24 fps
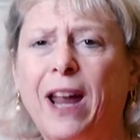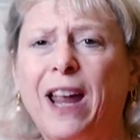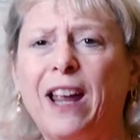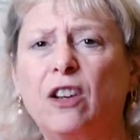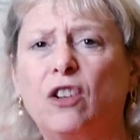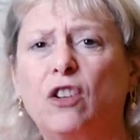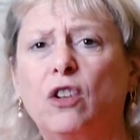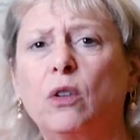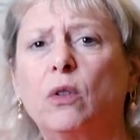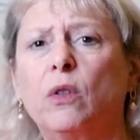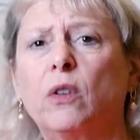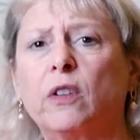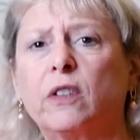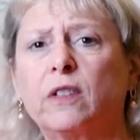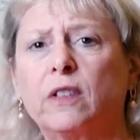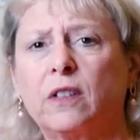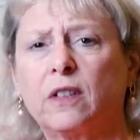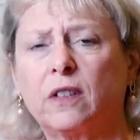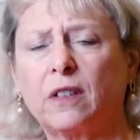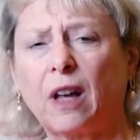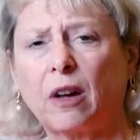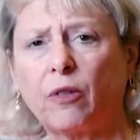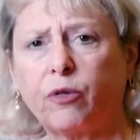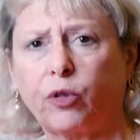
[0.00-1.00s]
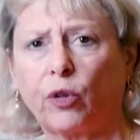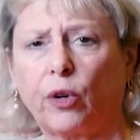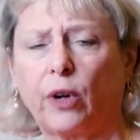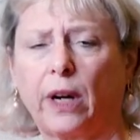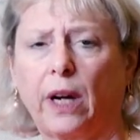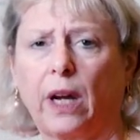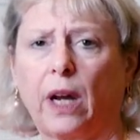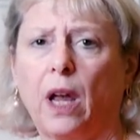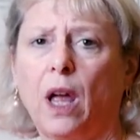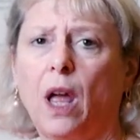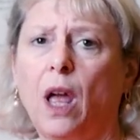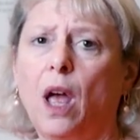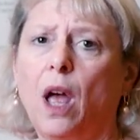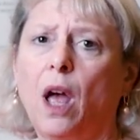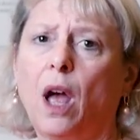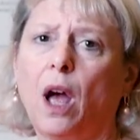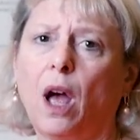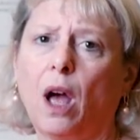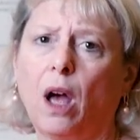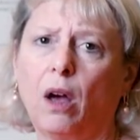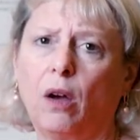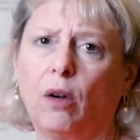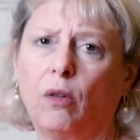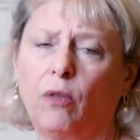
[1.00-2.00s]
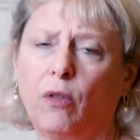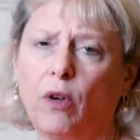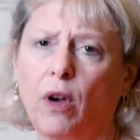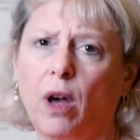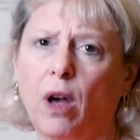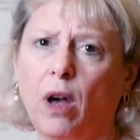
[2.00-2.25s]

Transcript: and to the suffering of